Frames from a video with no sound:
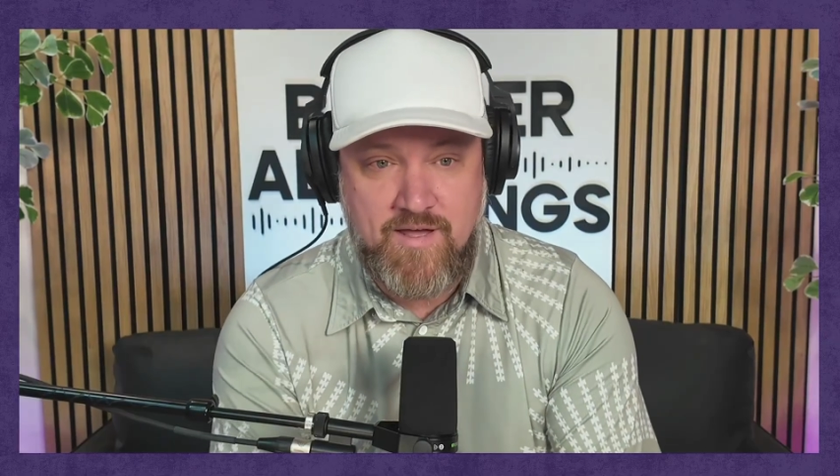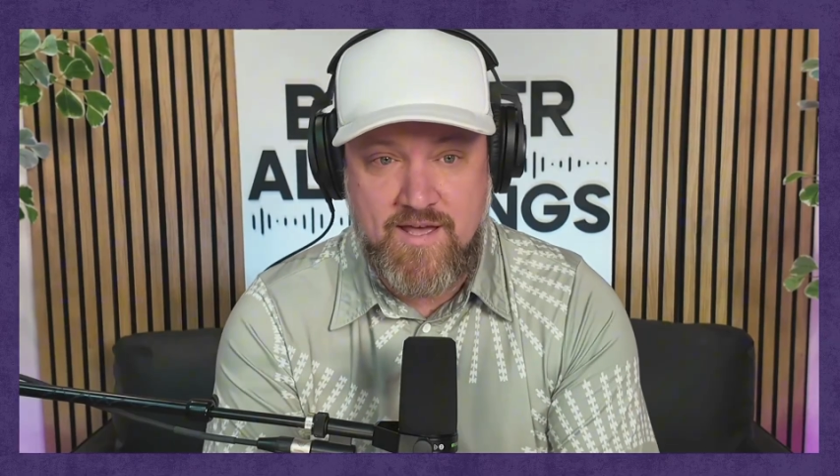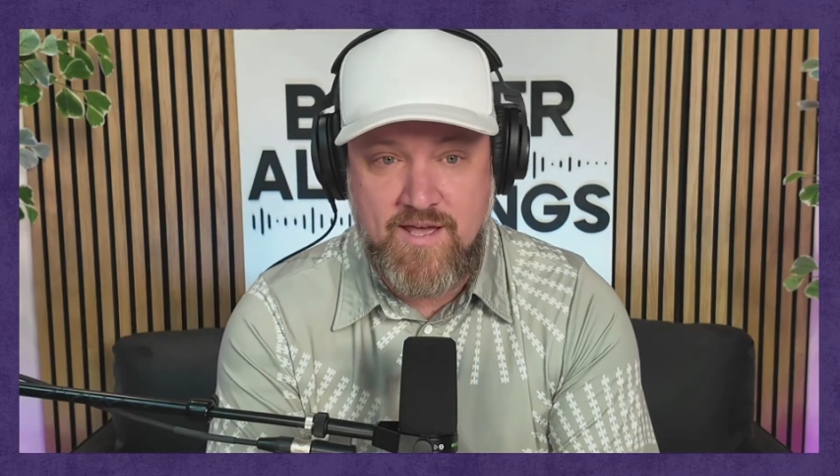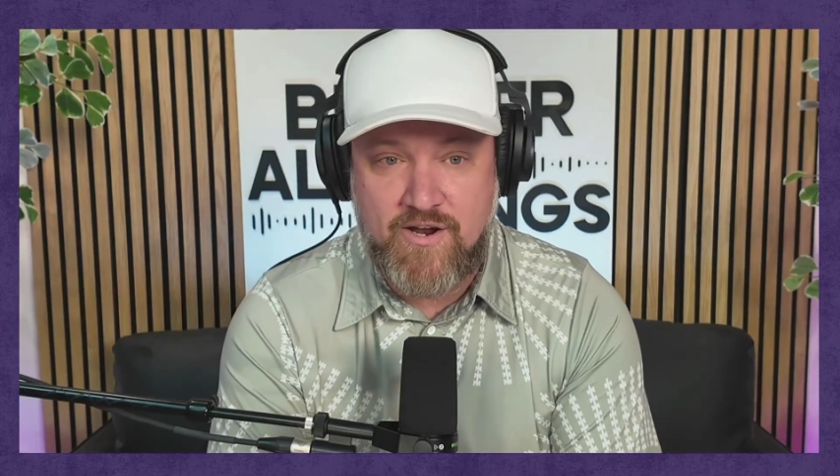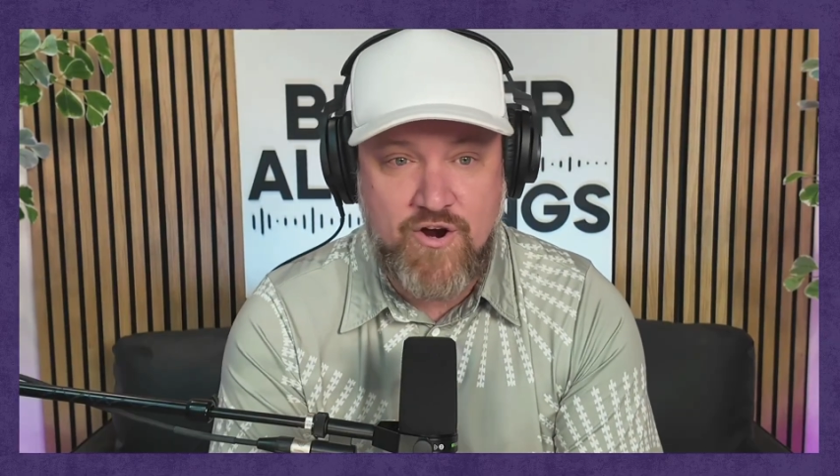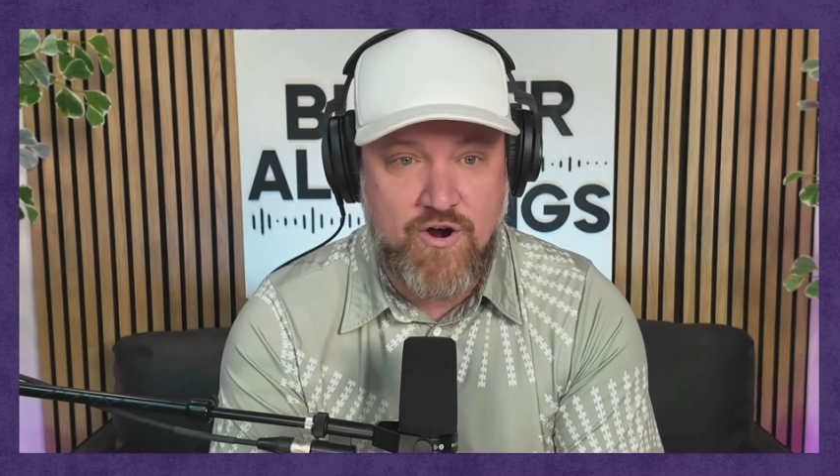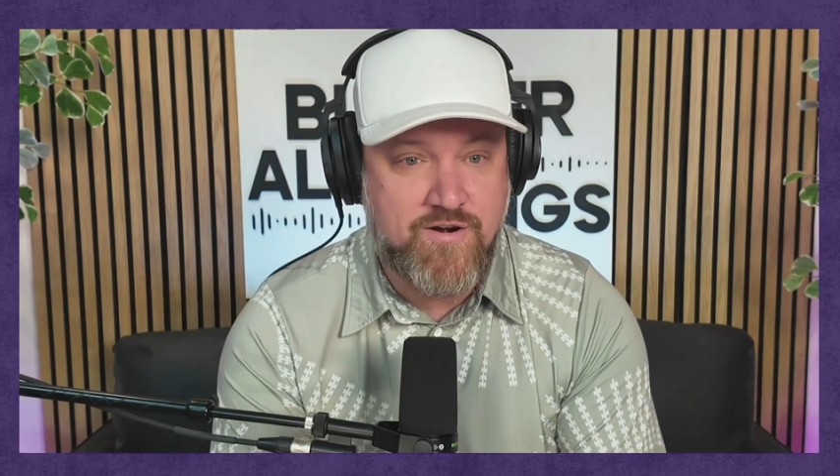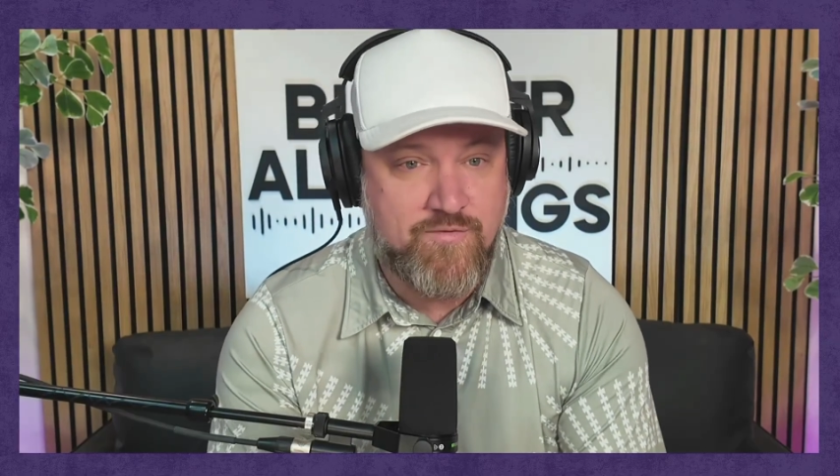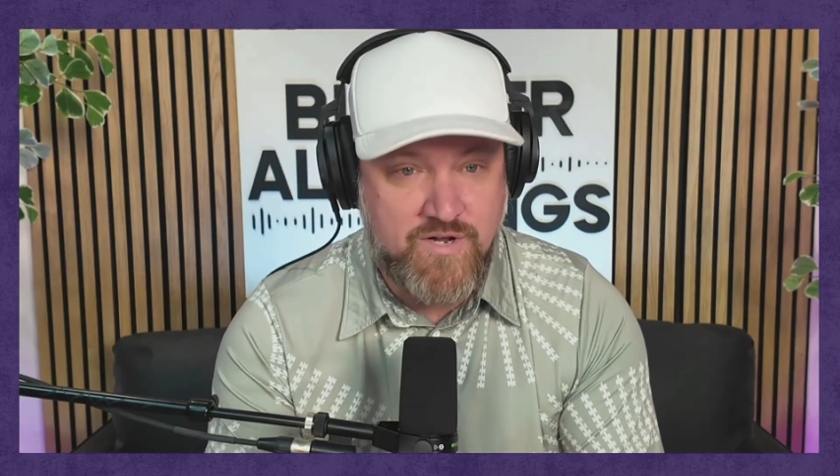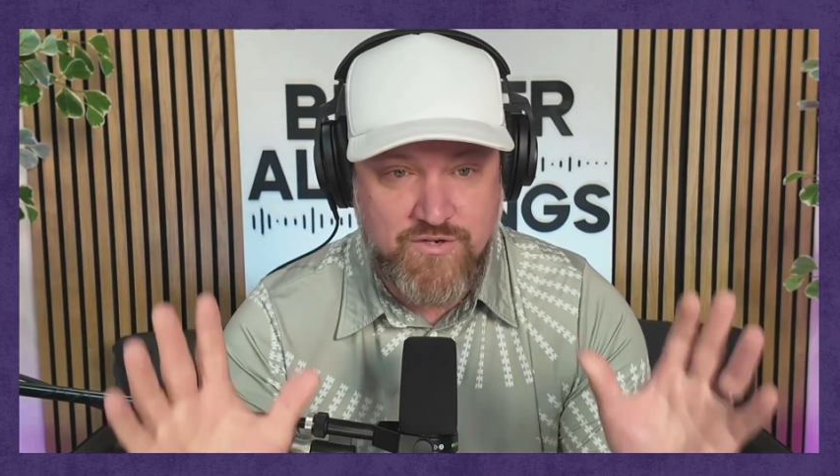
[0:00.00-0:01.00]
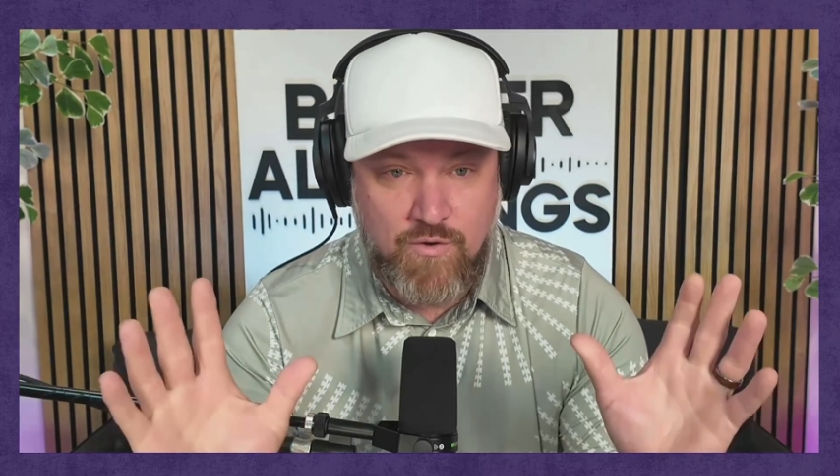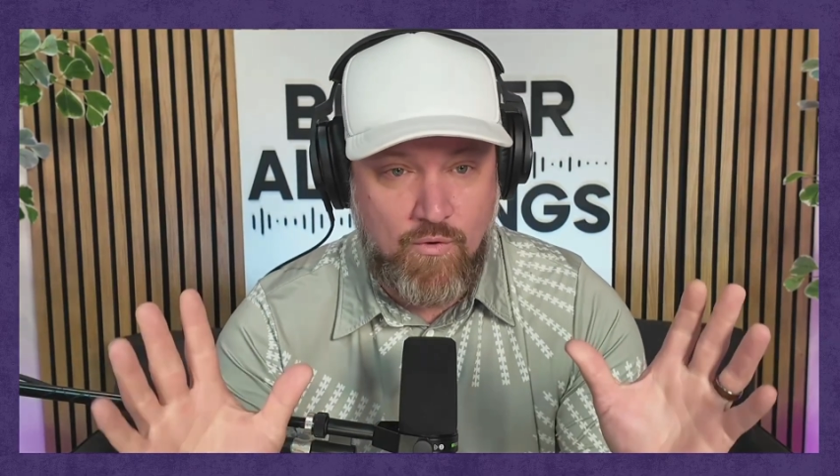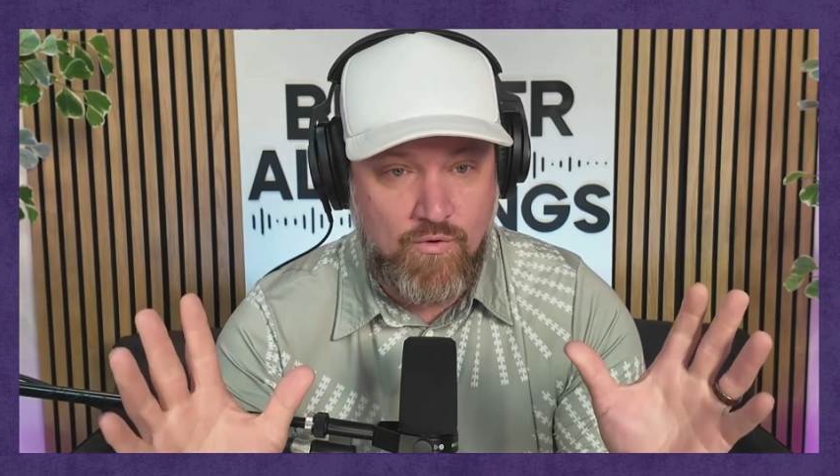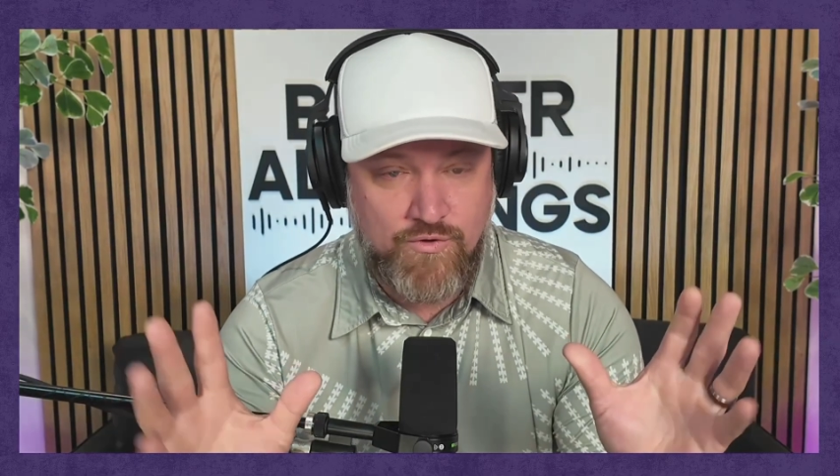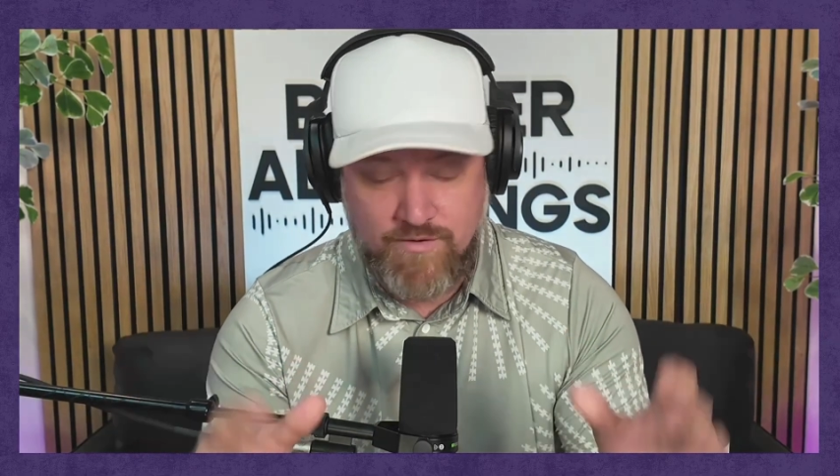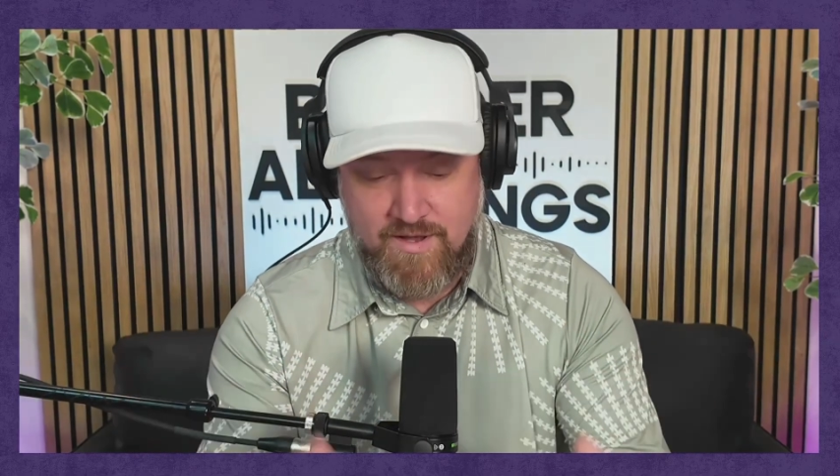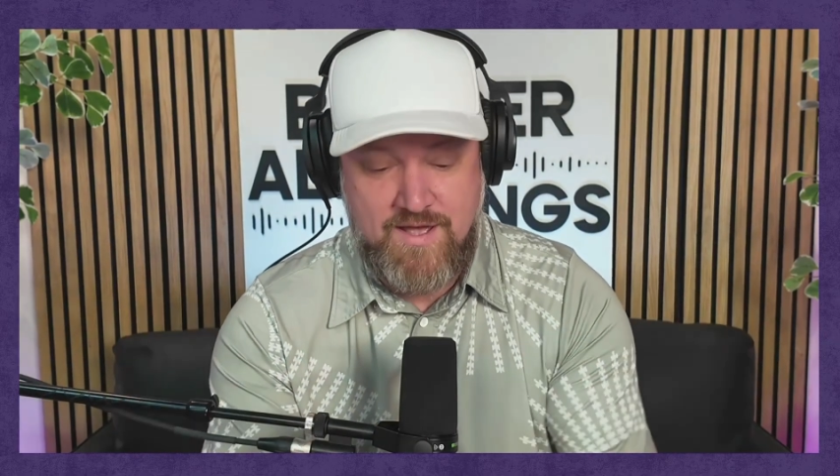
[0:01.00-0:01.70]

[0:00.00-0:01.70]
It hit a curtain, which old